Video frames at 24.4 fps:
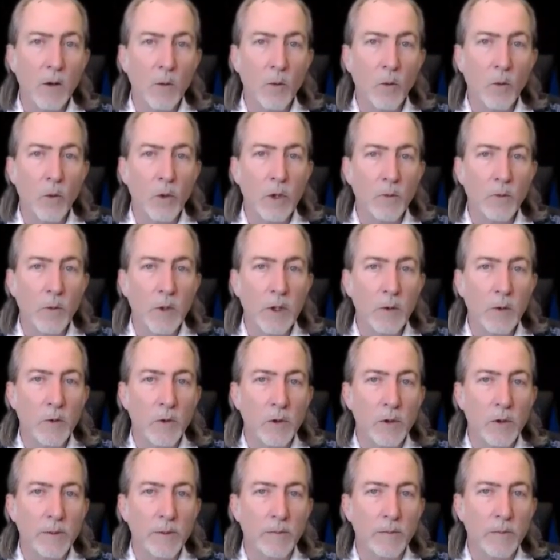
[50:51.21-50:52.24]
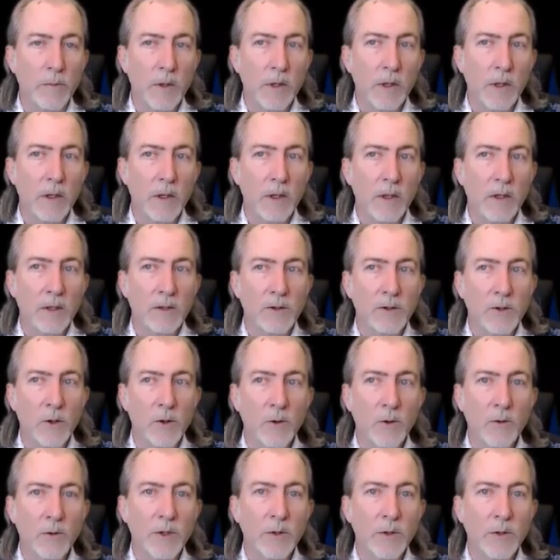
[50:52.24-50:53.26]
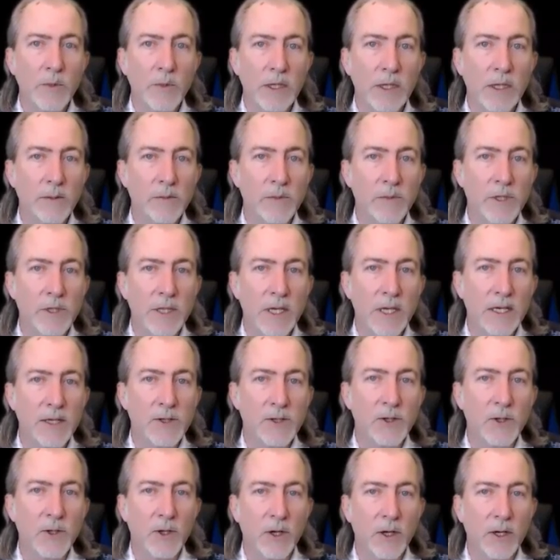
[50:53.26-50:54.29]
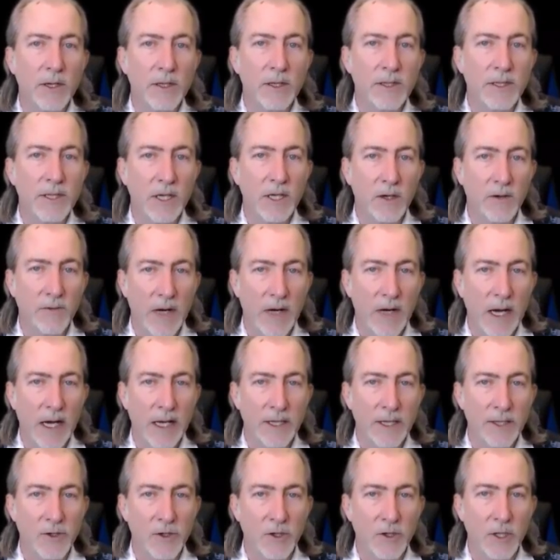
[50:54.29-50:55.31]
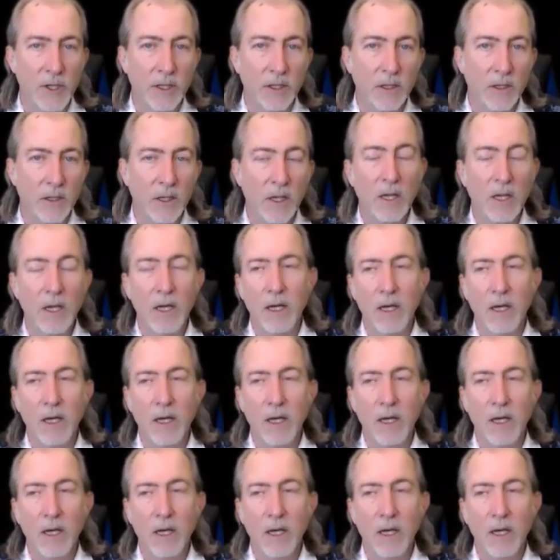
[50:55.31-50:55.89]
When we were told to be obsessed on self-hygiene